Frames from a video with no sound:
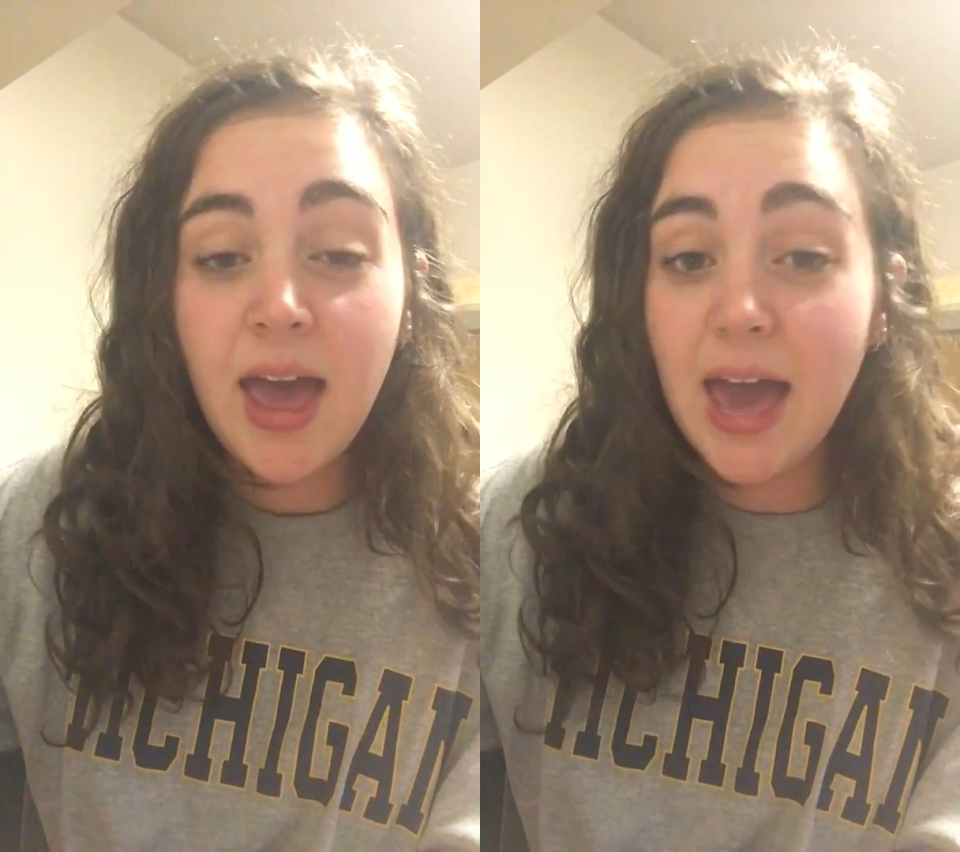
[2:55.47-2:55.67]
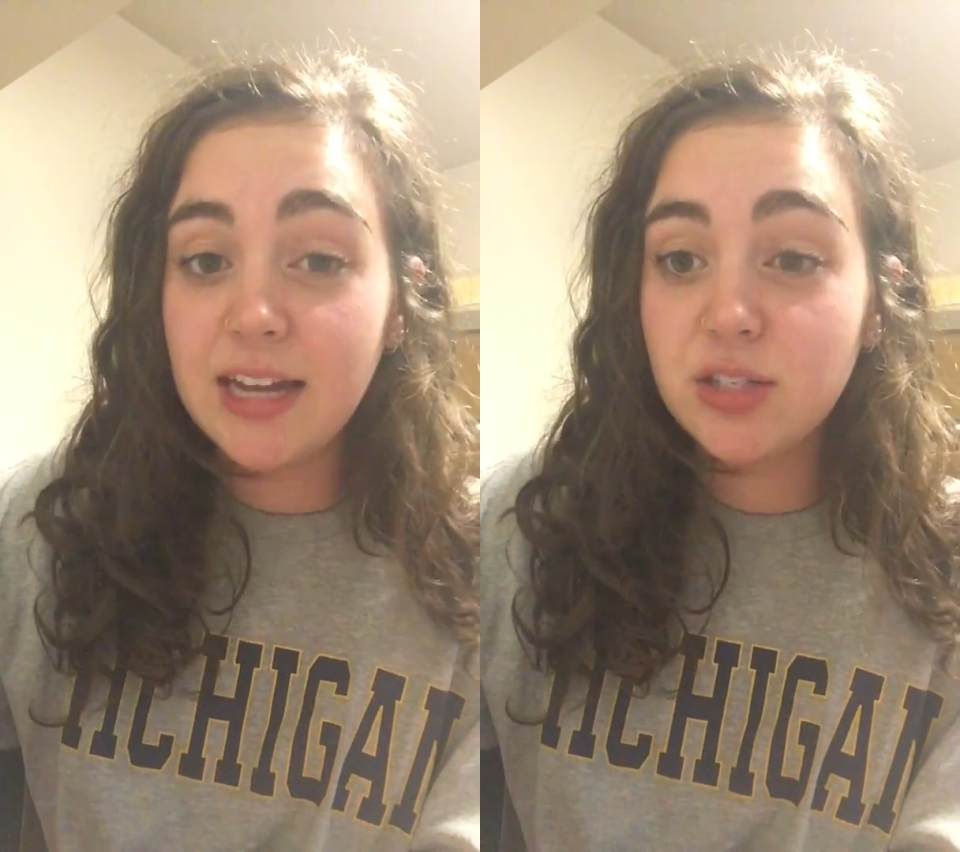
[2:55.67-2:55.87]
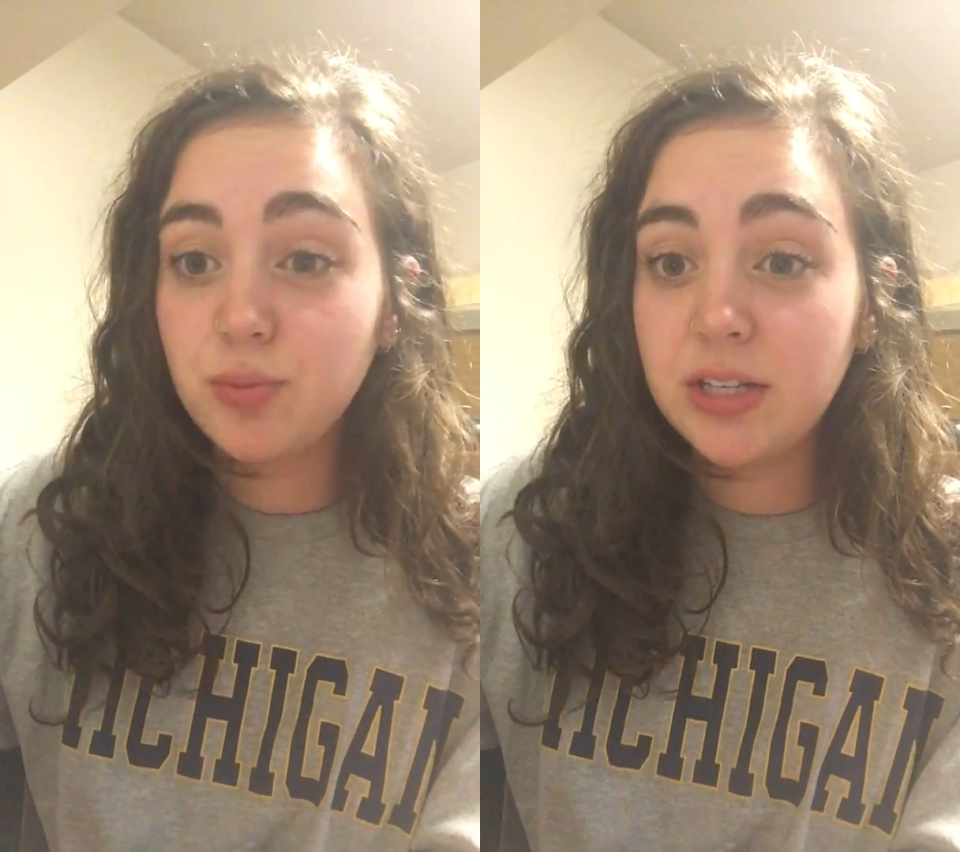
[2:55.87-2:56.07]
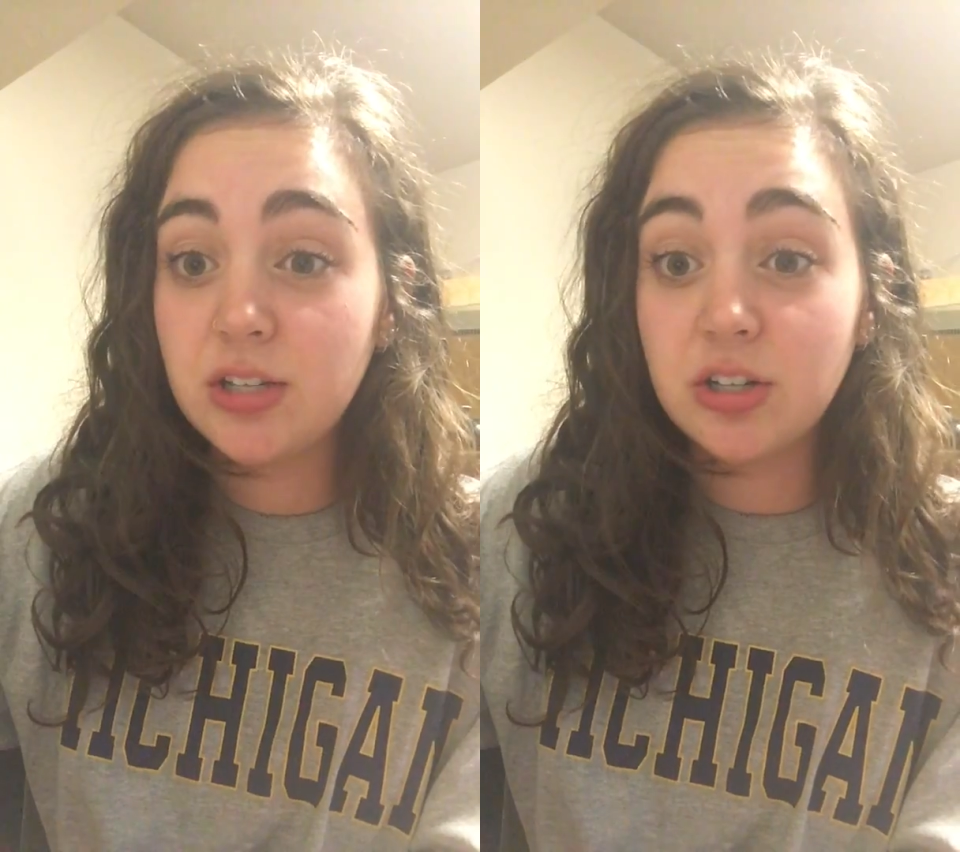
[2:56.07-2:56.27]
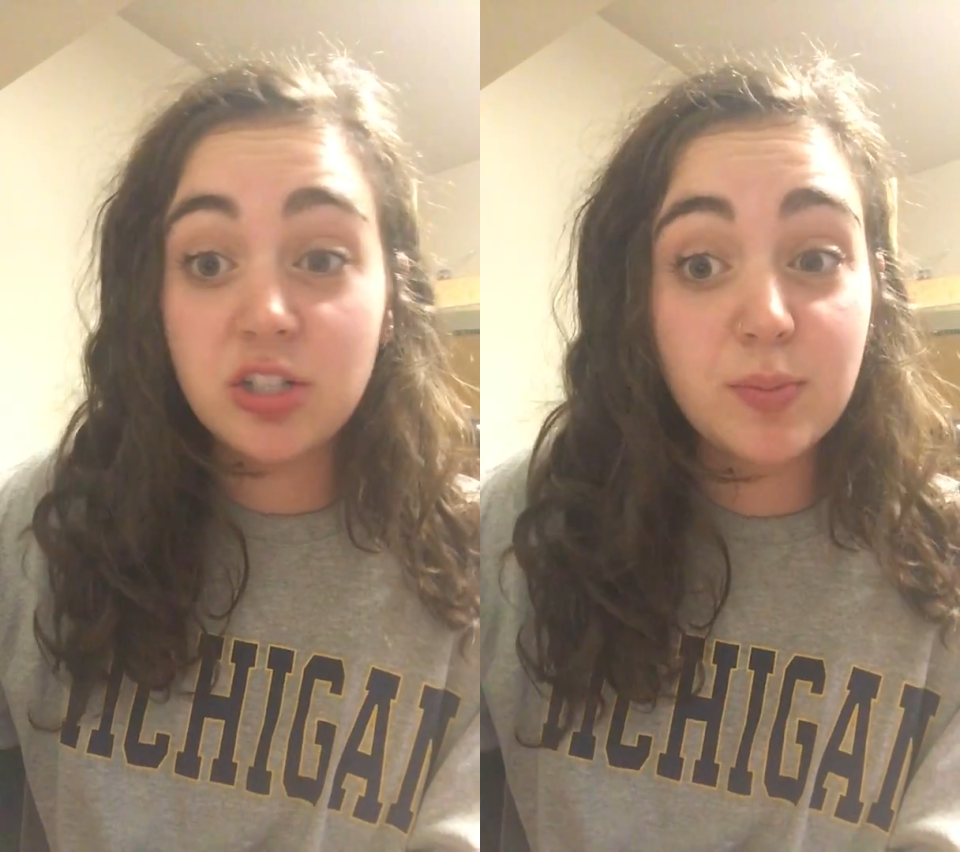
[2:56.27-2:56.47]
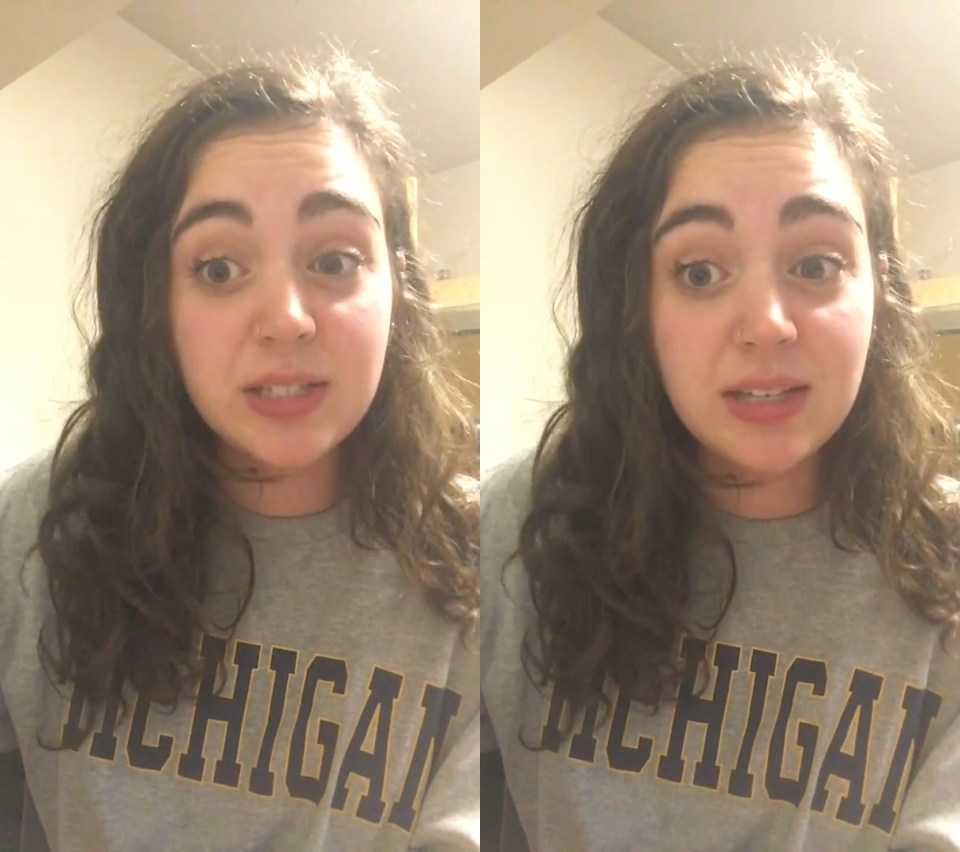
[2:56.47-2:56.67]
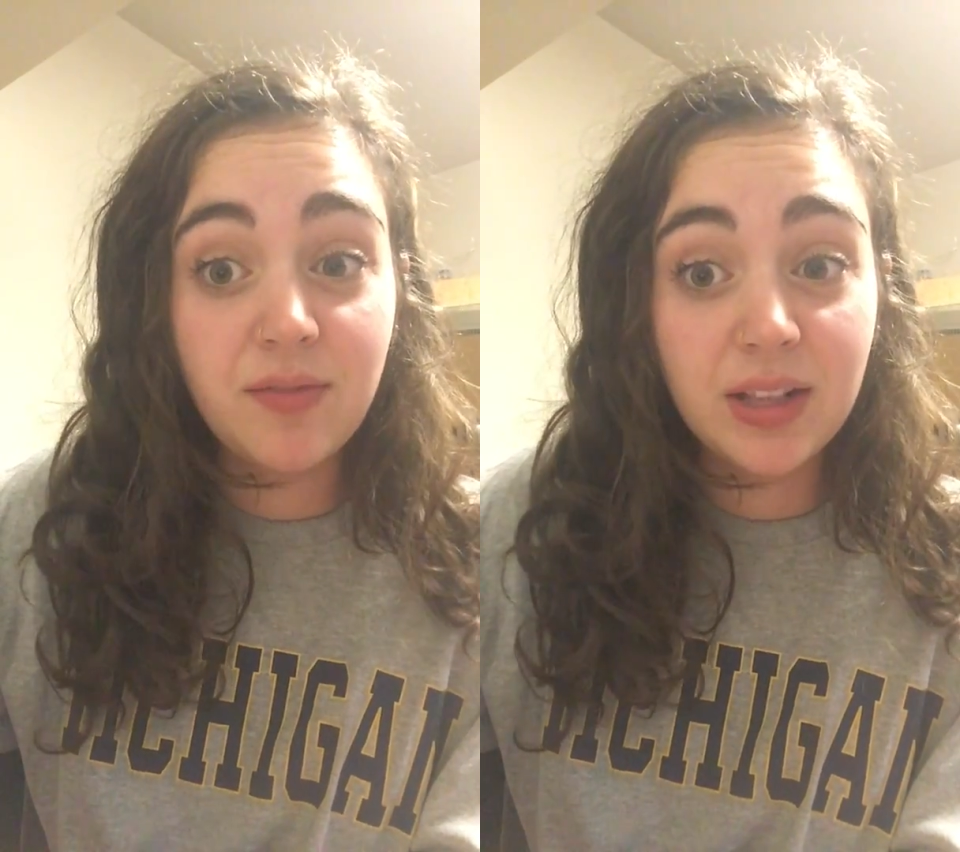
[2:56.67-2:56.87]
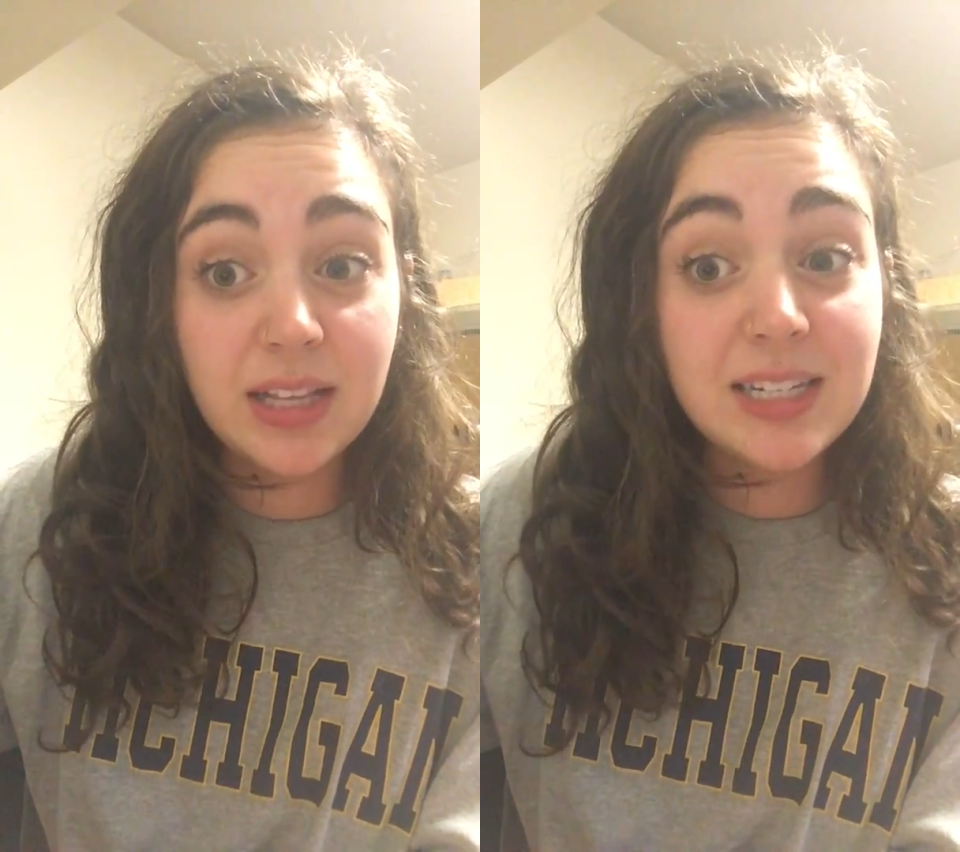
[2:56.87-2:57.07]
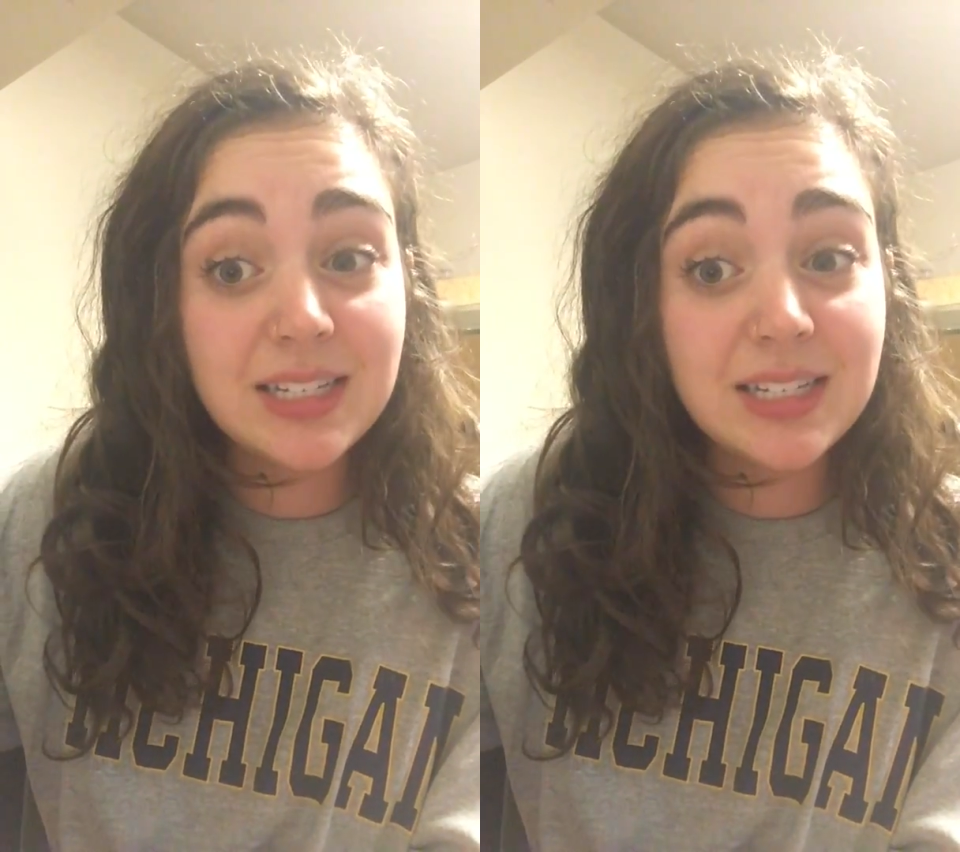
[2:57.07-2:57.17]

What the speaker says: and its research specifically